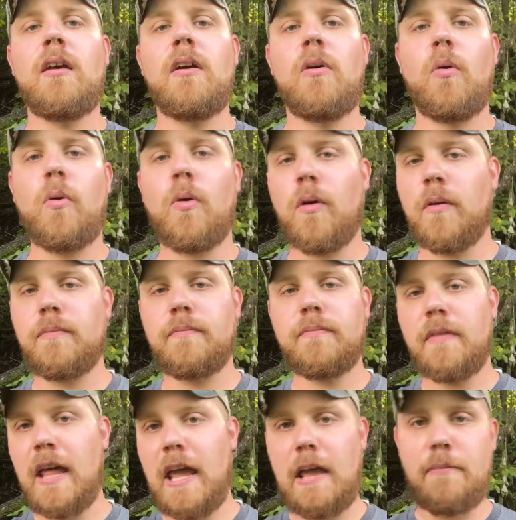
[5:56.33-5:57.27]
Or
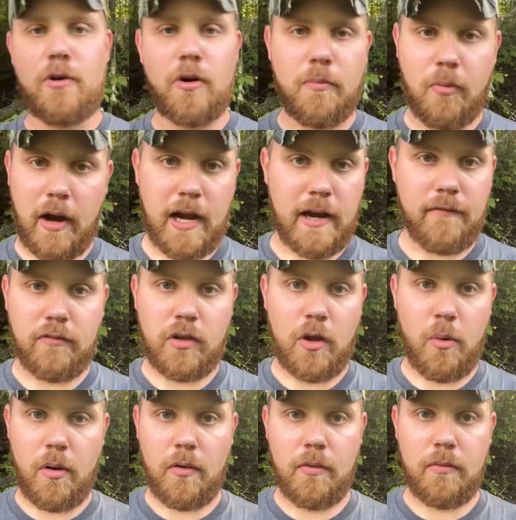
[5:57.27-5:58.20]
name your brand of
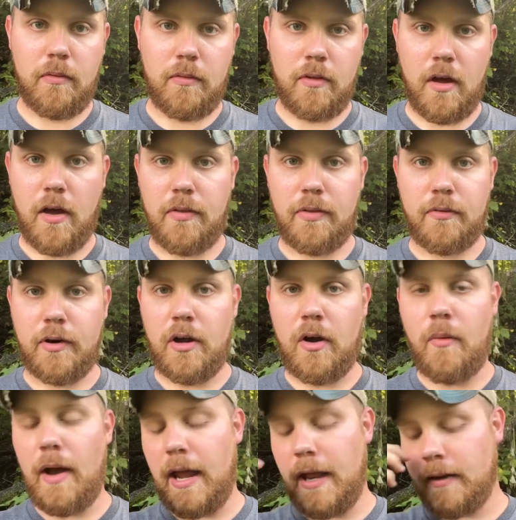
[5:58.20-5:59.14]
lower
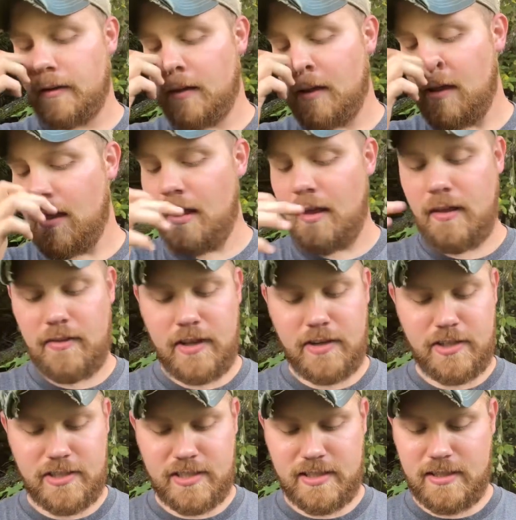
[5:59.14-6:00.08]
308.
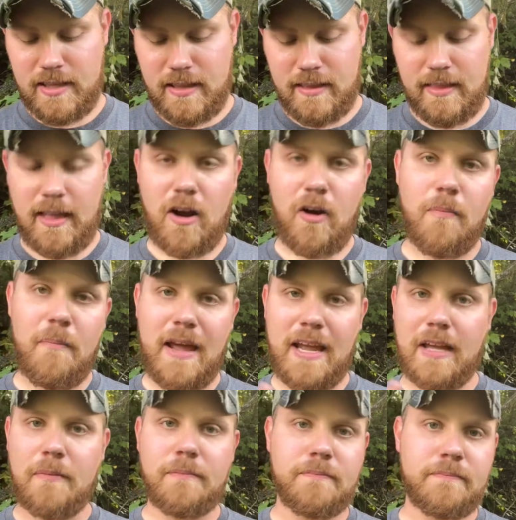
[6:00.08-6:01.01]
They don't make
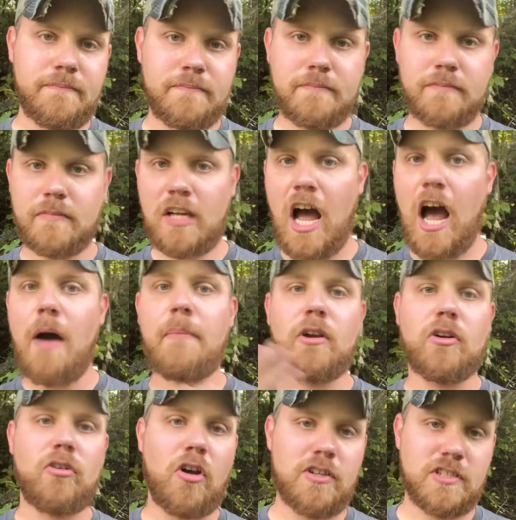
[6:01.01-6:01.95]
them common
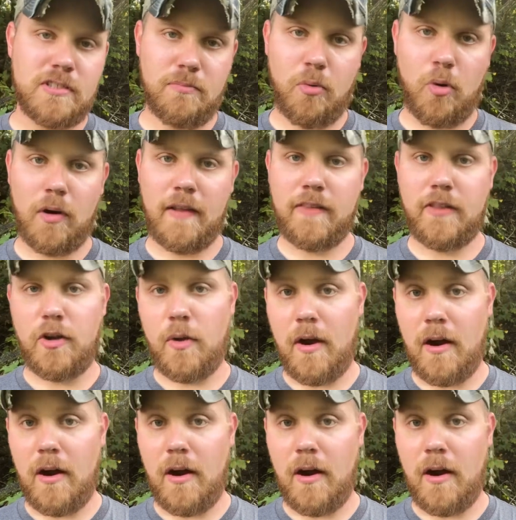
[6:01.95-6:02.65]
across the board like they do